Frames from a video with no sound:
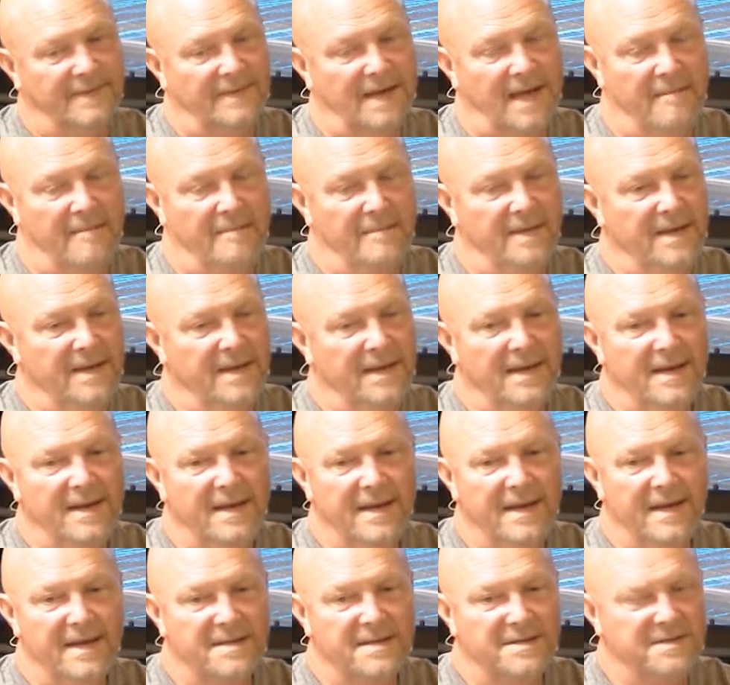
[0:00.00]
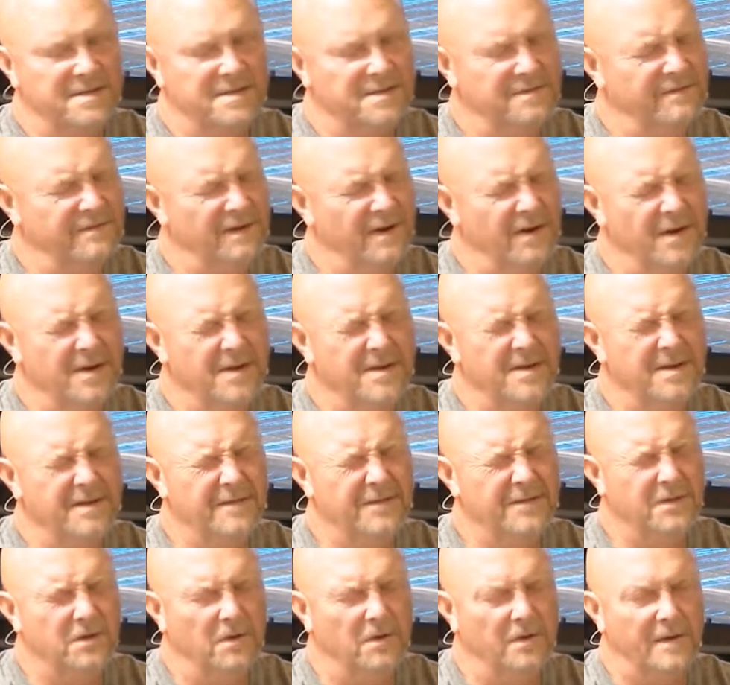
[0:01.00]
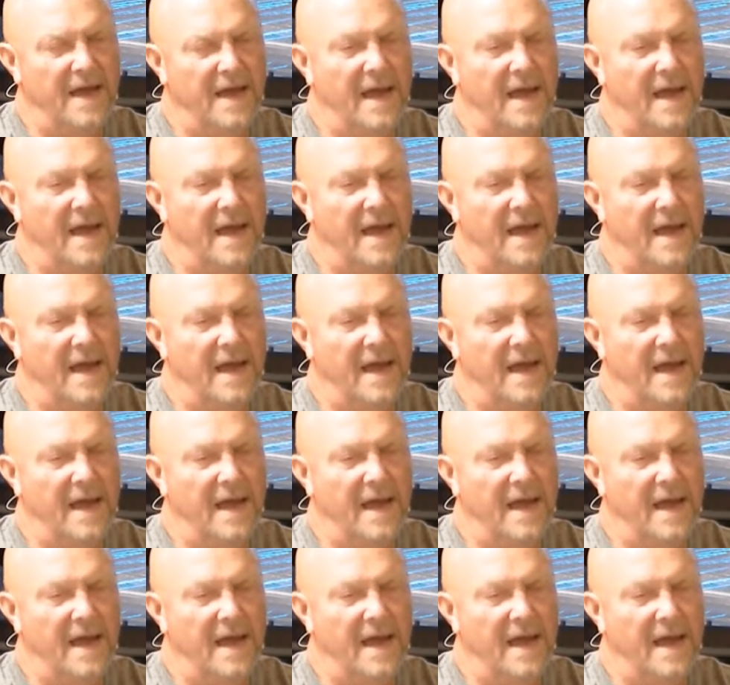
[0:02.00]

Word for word: I mean, it is. It's very difficult.